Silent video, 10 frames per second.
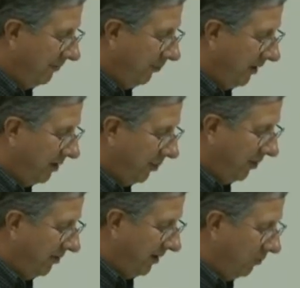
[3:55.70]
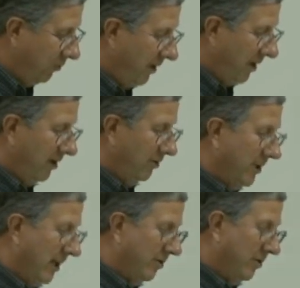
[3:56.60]
If we could prevent one
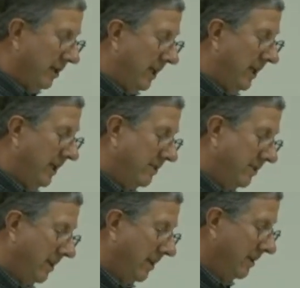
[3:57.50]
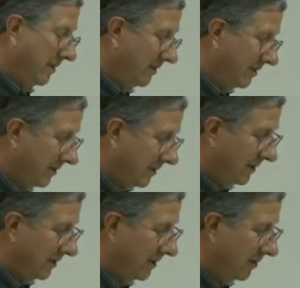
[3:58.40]
Alzheimer's case,
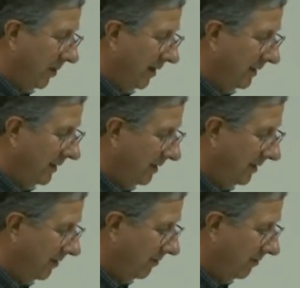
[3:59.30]
the bonding